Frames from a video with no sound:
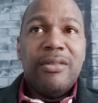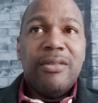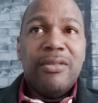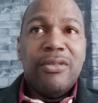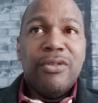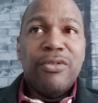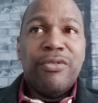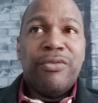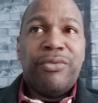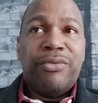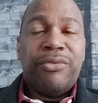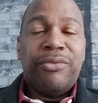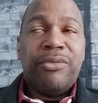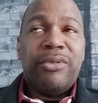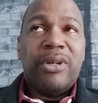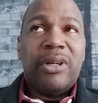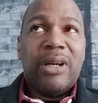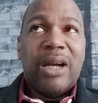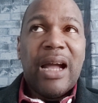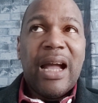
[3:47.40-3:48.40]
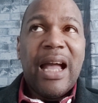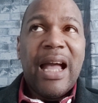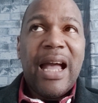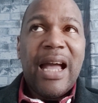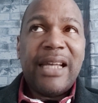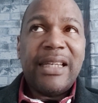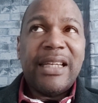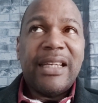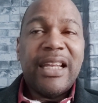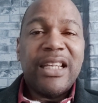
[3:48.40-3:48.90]
you've
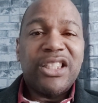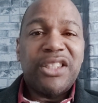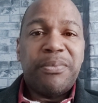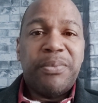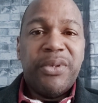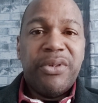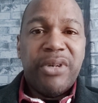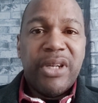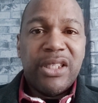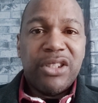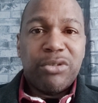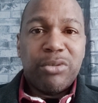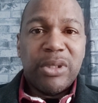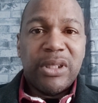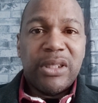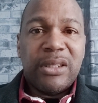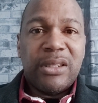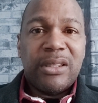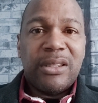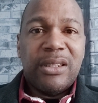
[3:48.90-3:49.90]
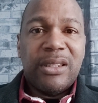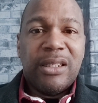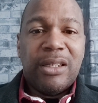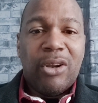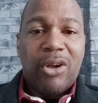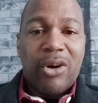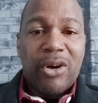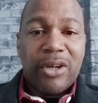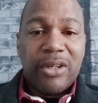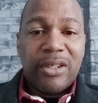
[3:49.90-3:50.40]
had an experience with the
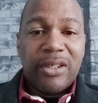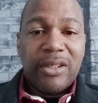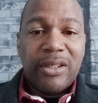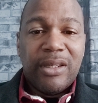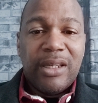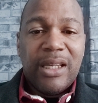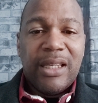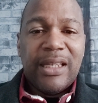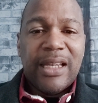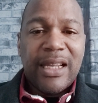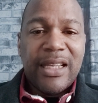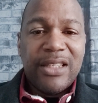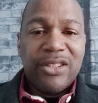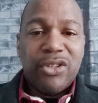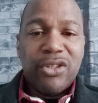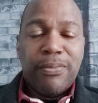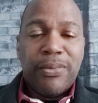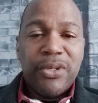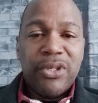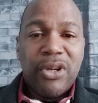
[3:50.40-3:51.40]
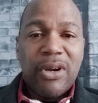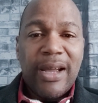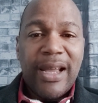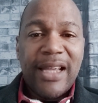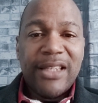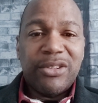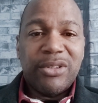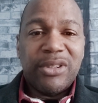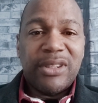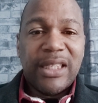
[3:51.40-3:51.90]
Lord that he's opened your
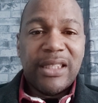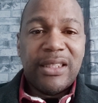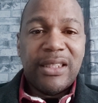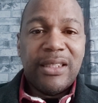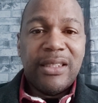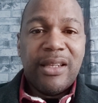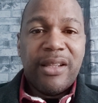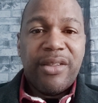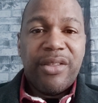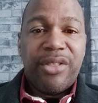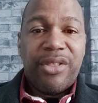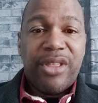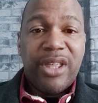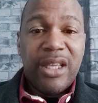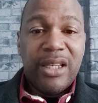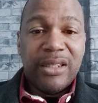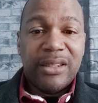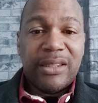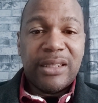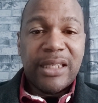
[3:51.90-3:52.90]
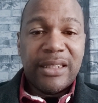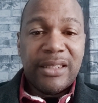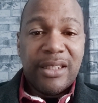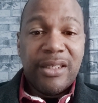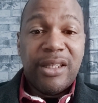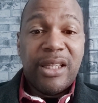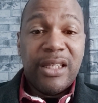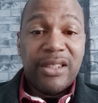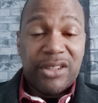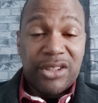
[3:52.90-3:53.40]
eyes to certain things
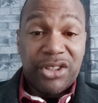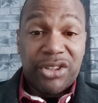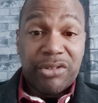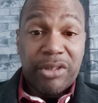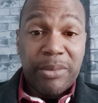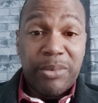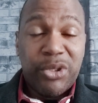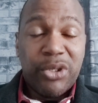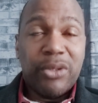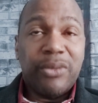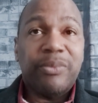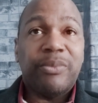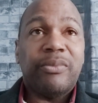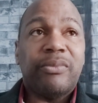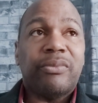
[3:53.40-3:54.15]
in scripture,